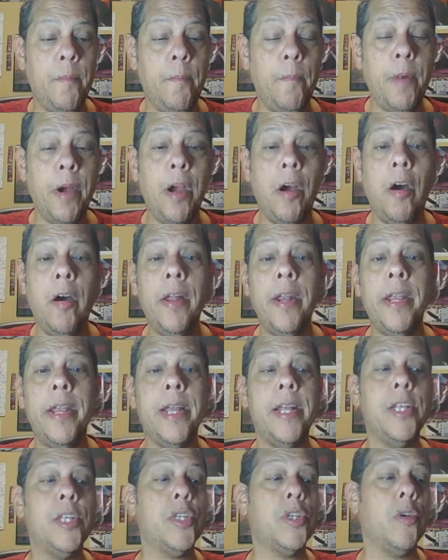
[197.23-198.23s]
my
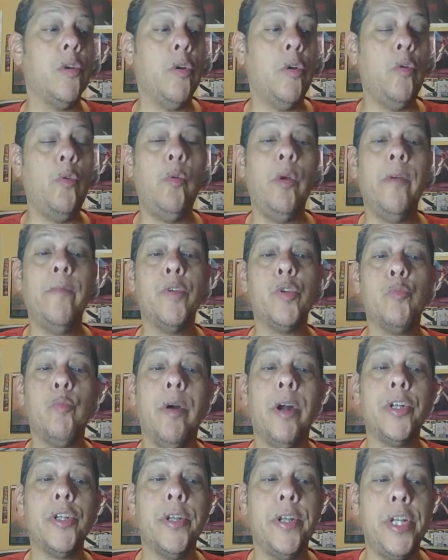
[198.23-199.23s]
audience or whoever's
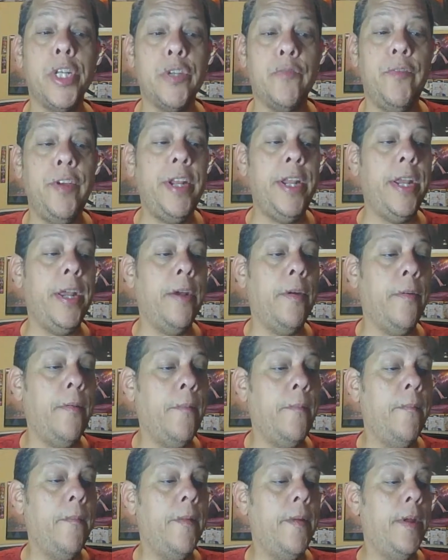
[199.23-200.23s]
watching this
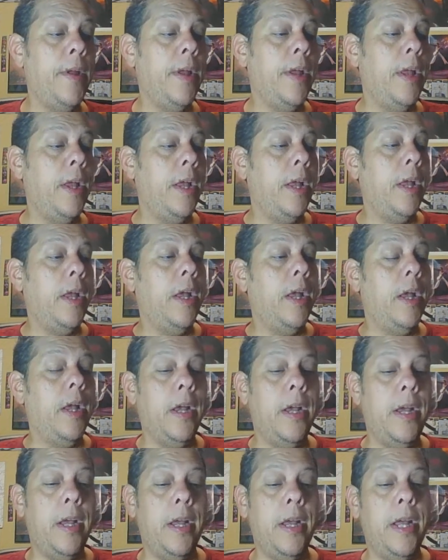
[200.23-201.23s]
video
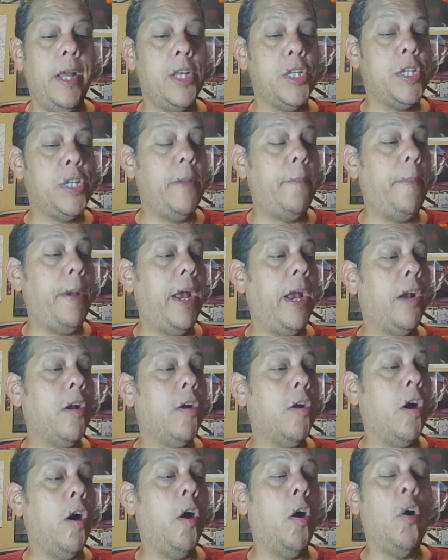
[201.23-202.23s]
is the band
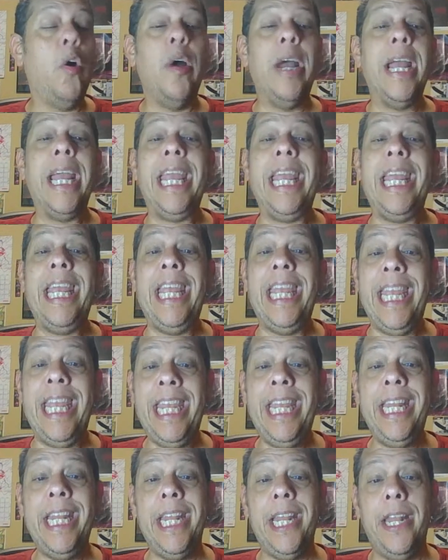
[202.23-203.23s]
called
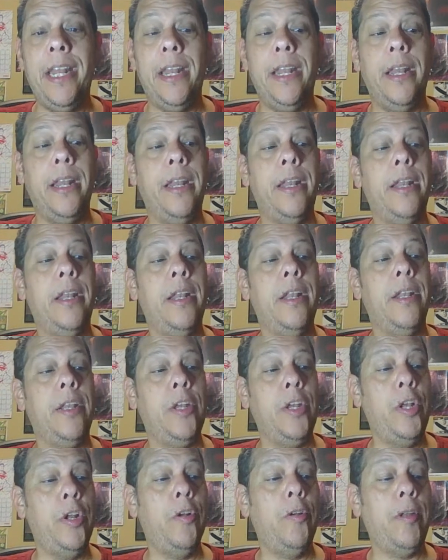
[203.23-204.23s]
Eden,
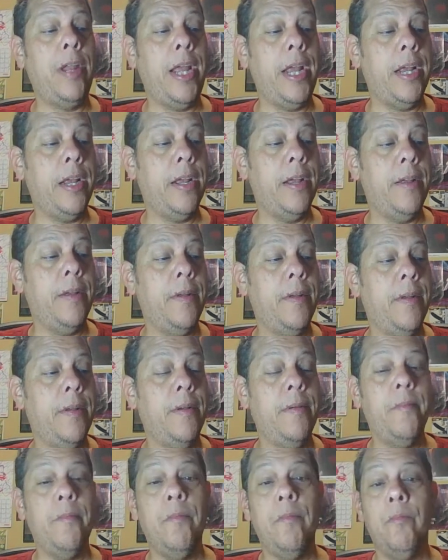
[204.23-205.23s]
you know, like
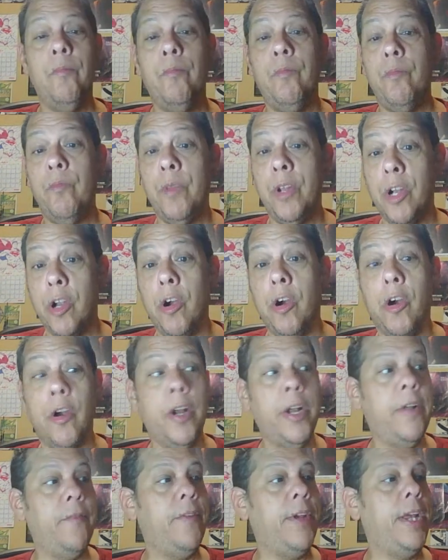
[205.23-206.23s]
the
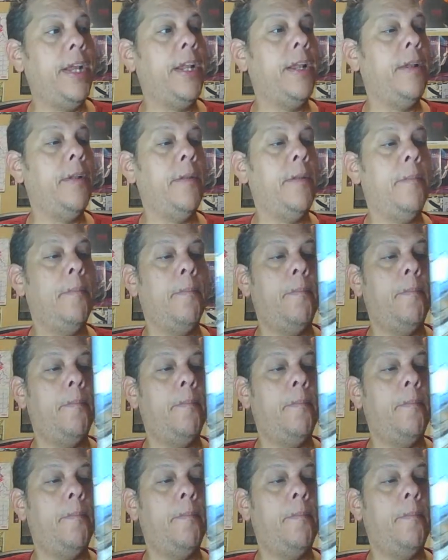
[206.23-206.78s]
Garden of Eden.